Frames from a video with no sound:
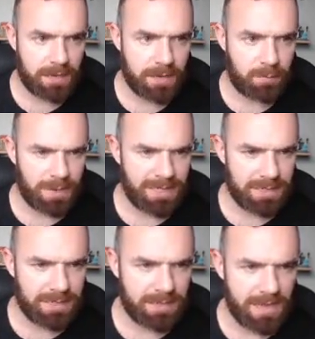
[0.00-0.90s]
What?
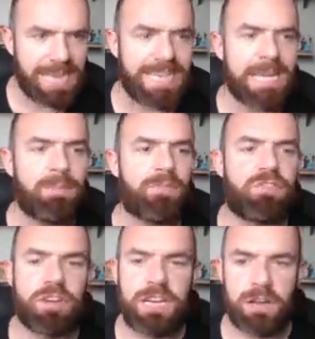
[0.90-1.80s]
And leap
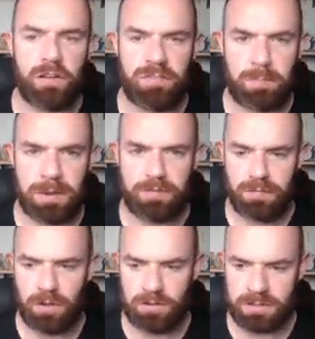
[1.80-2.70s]
free of
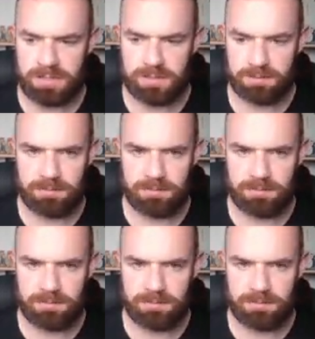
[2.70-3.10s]
pitfalls.